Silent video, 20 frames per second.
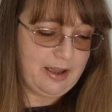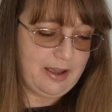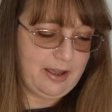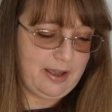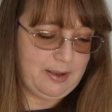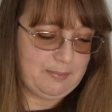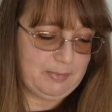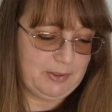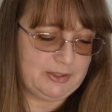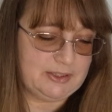
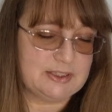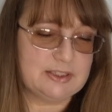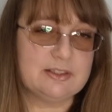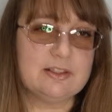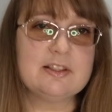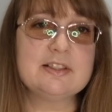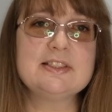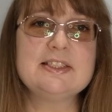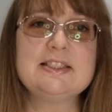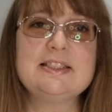I
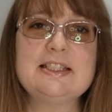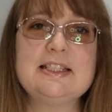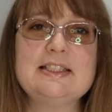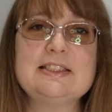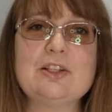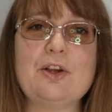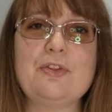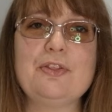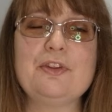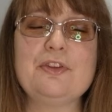started
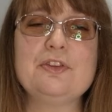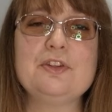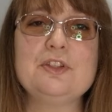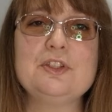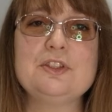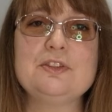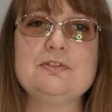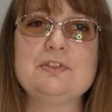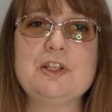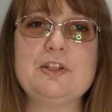this on the
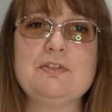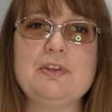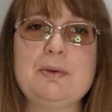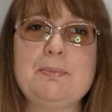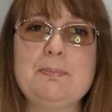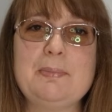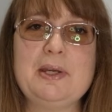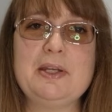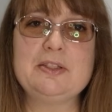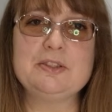3rd of
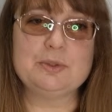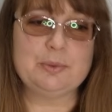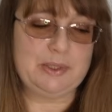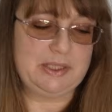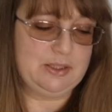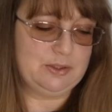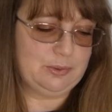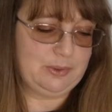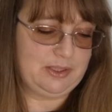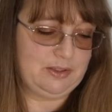November
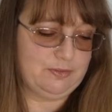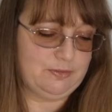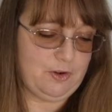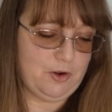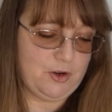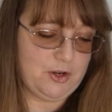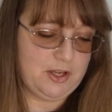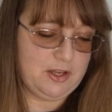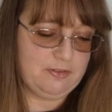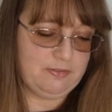
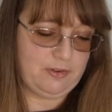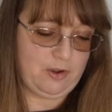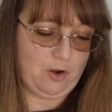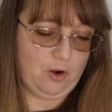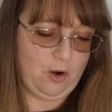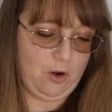2025